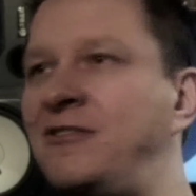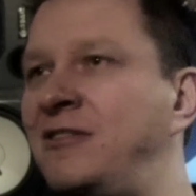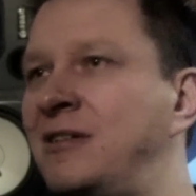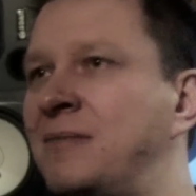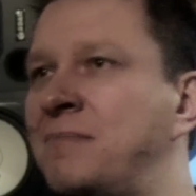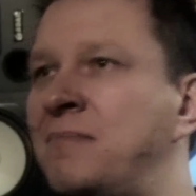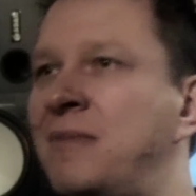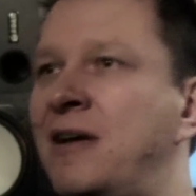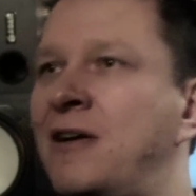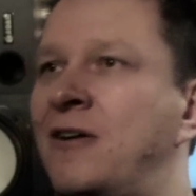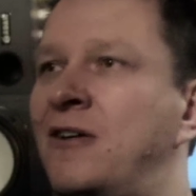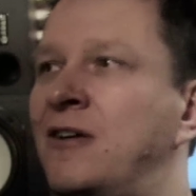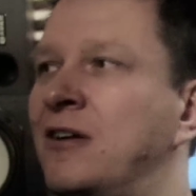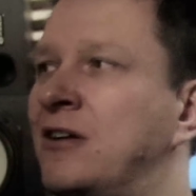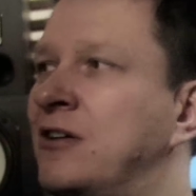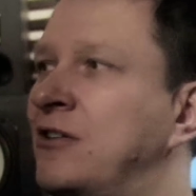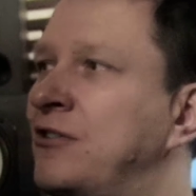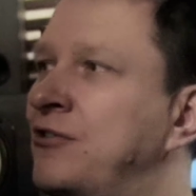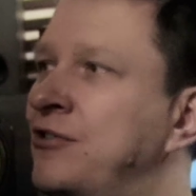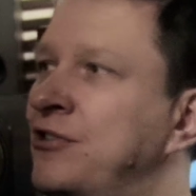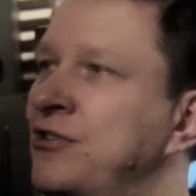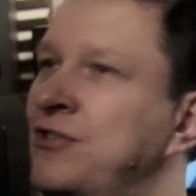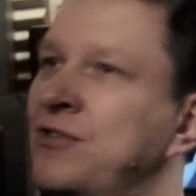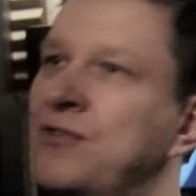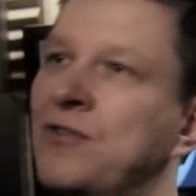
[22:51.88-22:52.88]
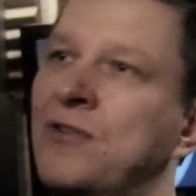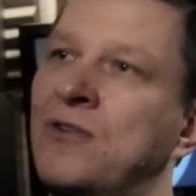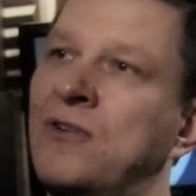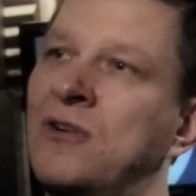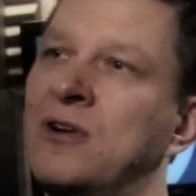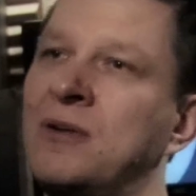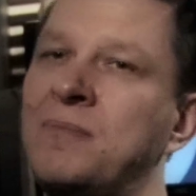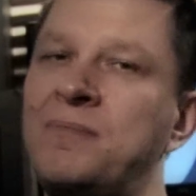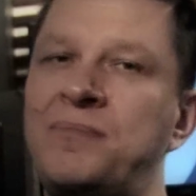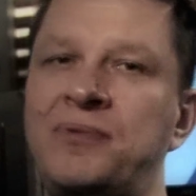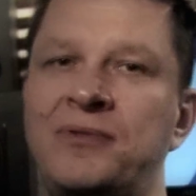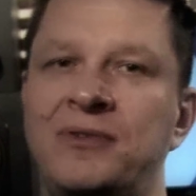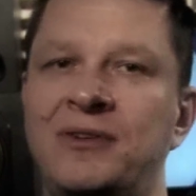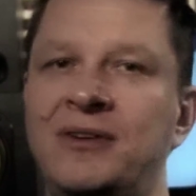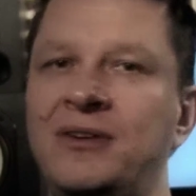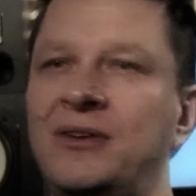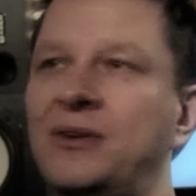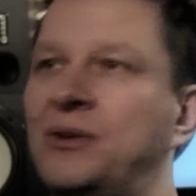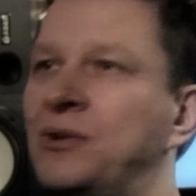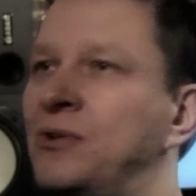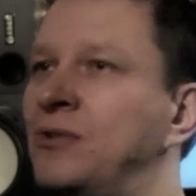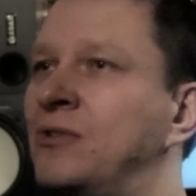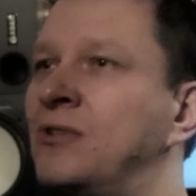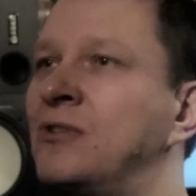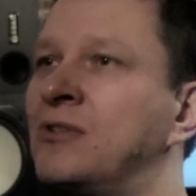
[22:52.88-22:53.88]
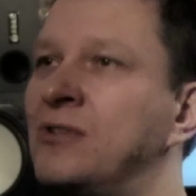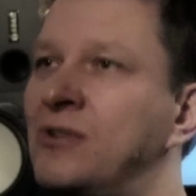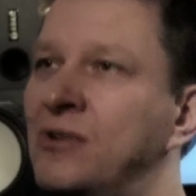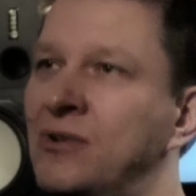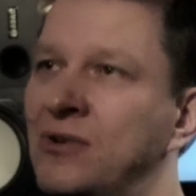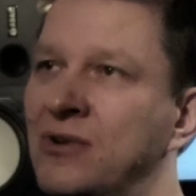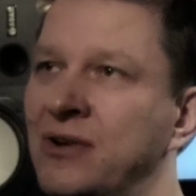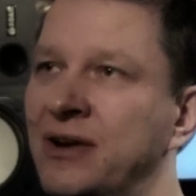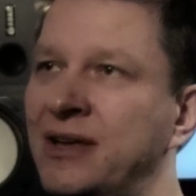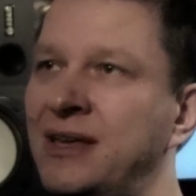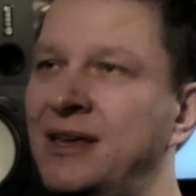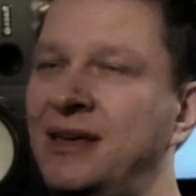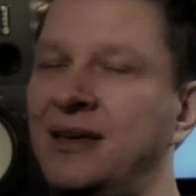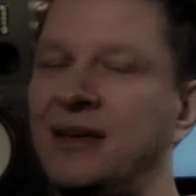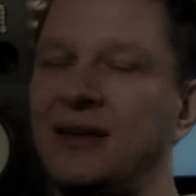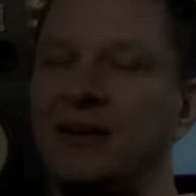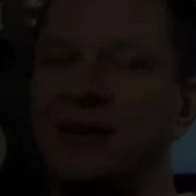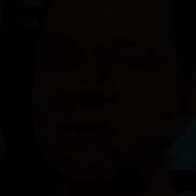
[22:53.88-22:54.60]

in America or Europe or here.